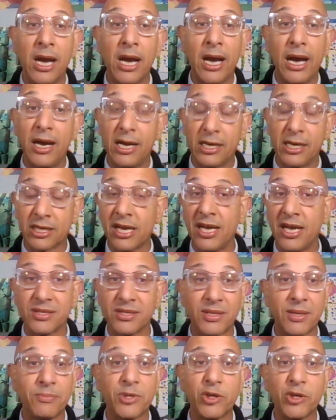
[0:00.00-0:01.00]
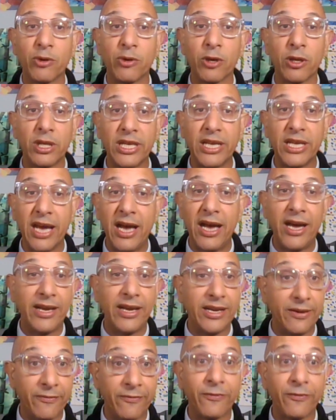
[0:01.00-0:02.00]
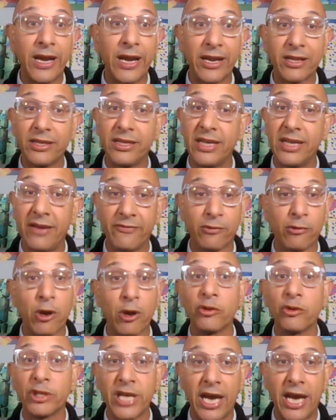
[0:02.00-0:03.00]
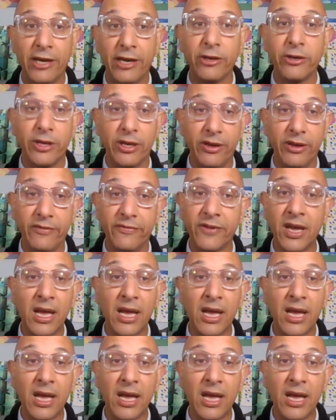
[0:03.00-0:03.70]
accustomed to early on and frankly have grown tired